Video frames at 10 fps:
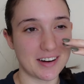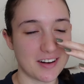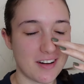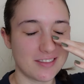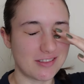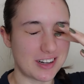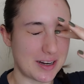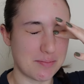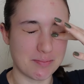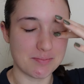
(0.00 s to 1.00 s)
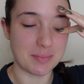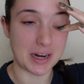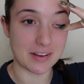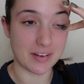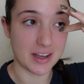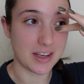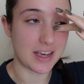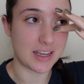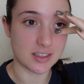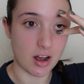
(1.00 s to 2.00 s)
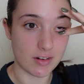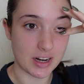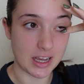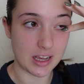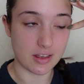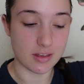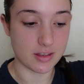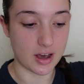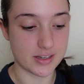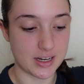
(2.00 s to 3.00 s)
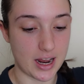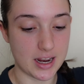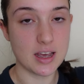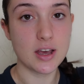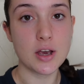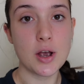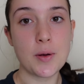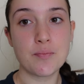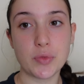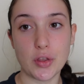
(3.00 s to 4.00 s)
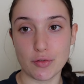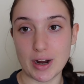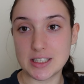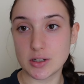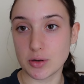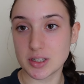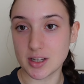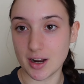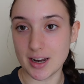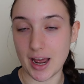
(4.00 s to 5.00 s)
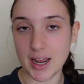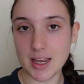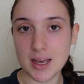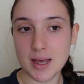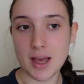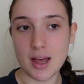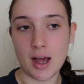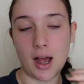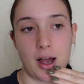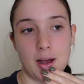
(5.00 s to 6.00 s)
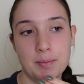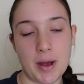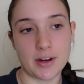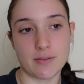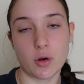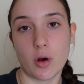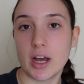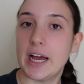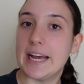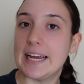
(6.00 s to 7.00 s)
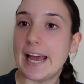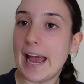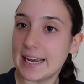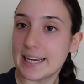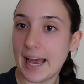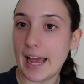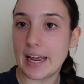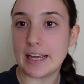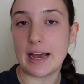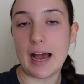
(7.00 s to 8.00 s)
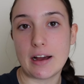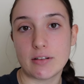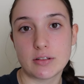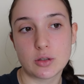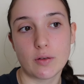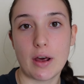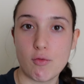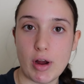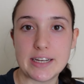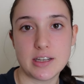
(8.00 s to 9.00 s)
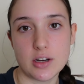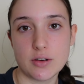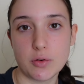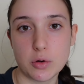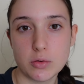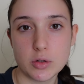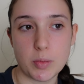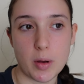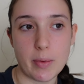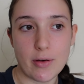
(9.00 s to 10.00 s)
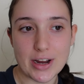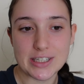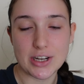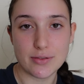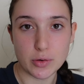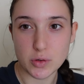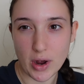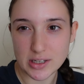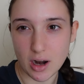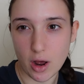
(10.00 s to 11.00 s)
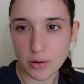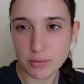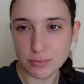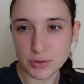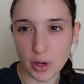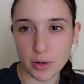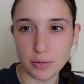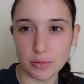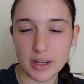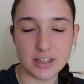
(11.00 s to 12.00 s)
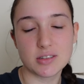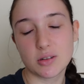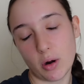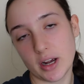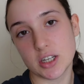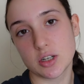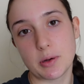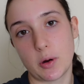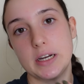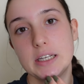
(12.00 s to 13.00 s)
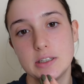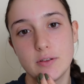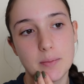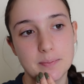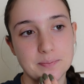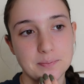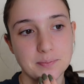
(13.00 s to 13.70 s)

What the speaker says: and I can't really believe it. It's currently Thursday. The race is on Sunday. And I've got a 8K at sort of like race intervals, but my race interval is quite slow, so it should be quite an easy run.